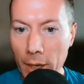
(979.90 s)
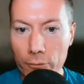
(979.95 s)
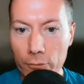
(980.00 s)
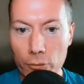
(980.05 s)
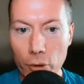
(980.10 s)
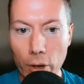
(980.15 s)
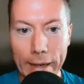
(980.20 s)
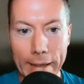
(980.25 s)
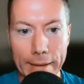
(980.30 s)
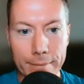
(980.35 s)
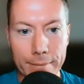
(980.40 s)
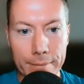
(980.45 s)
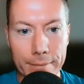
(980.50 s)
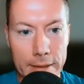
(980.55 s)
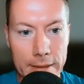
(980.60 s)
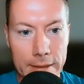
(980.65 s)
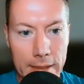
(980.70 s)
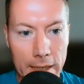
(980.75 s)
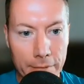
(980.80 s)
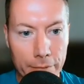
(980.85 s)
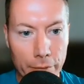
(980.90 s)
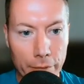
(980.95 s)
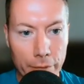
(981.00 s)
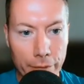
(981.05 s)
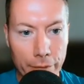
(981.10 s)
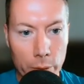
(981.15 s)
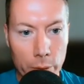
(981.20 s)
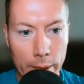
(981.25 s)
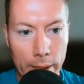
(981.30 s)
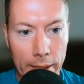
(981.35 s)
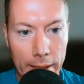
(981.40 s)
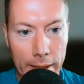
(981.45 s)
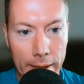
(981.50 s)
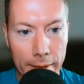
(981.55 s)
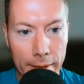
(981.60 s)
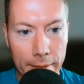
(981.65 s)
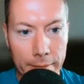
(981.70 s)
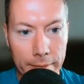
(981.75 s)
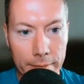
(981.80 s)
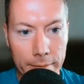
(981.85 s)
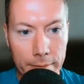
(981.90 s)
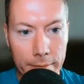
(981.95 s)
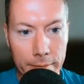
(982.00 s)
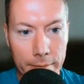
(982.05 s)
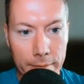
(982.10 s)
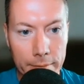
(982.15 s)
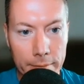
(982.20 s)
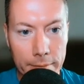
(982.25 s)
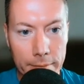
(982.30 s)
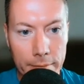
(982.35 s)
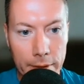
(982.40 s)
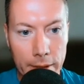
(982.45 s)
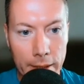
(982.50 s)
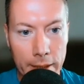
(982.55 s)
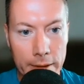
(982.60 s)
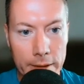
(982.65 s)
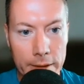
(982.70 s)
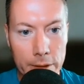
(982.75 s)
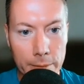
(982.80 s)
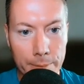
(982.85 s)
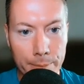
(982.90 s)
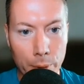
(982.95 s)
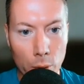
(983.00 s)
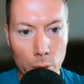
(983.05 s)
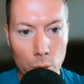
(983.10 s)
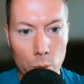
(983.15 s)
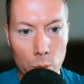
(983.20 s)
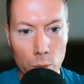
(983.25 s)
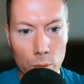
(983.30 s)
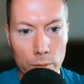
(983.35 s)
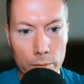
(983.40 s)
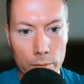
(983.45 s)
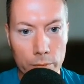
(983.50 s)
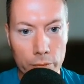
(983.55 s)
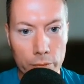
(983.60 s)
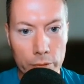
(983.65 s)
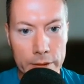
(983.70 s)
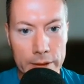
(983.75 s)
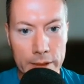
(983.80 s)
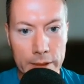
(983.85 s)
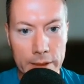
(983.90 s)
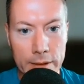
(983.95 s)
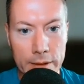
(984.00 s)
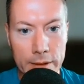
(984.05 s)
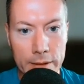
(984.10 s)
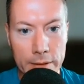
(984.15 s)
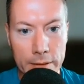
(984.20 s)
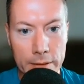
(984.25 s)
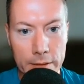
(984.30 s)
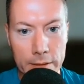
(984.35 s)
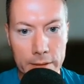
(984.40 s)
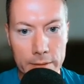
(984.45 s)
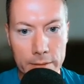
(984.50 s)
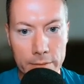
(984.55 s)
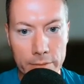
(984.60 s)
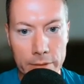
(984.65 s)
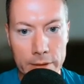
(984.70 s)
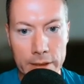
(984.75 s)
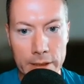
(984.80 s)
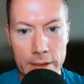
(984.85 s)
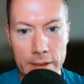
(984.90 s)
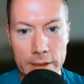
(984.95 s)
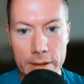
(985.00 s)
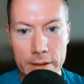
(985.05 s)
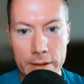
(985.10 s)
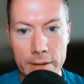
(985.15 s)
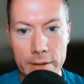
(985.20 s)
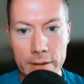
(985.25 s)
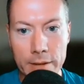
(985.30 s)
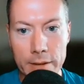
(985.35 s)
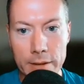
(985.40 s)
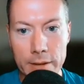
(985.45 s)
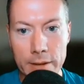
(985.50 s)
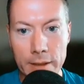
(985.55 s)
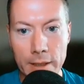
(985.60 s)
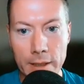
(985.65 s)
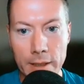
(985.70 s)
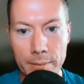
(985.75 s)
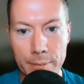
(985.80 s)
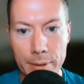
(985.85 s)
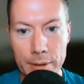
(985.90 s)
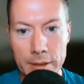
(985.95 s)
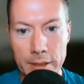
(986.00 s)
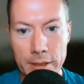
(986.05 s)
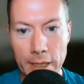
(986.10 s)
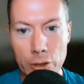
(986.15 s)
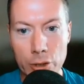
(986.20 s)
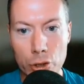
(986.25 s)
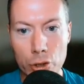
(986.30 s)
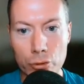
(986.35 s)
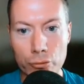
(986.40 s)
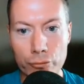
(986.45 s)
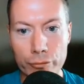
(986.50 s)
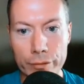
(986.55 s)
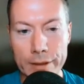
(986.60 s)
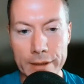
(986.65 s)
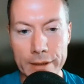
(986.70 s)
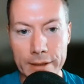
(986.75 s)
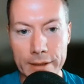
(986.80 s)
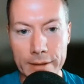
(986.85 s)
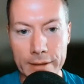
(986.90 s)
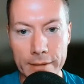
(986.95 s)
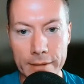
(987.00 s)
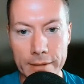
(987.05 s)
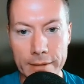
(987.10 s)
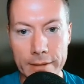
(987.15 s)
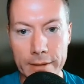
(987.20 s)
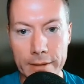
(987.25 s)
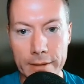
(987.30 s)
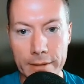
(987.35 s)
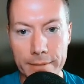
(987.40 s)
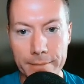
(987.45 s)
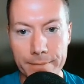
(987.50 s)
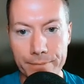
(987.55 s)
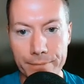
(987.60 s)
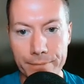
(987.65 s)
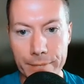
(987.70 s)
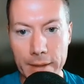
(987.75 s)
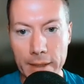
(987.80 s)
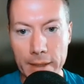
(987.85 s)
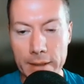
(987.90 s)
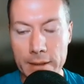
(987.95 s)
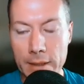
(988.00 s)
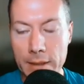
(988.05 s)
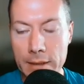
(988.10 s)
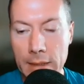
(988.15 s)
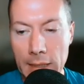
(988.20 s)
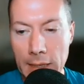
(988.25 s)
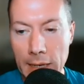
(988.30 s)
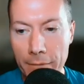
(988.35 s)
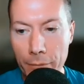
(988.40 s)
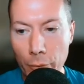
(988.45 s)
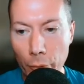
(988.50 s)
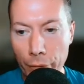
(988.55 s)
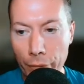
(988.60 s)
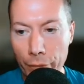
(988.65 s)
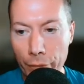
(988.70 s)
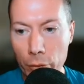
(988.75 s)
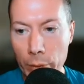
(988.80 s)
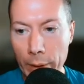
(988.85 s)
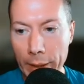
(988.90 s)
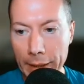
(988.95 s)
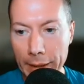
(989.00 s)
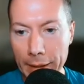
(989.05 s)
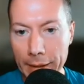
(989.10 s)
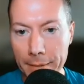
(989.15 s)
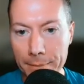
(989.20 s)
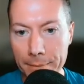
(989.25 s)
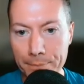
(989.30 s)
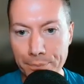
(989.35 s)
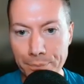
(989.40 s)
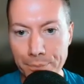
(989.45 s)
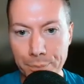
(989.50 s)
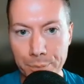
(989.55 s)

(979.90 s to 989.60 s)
Right, there's a level through here. Yeah, support. Resistance, potential resistance. Okay, so there's a level through here.